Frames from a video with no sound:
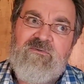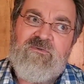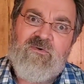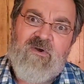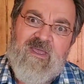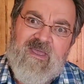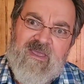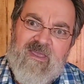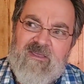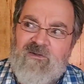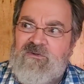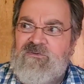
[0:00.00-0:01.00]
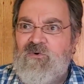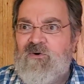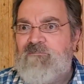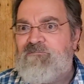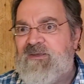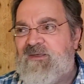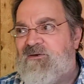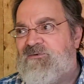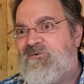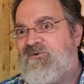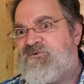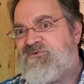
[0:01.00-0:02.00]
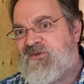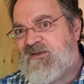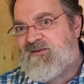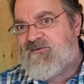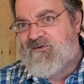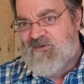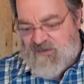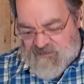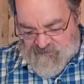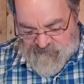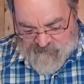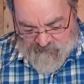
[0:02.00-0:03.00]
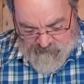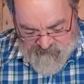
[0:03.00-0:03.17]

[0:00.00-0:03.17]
door A or door B or door C, you know, that kind of thing.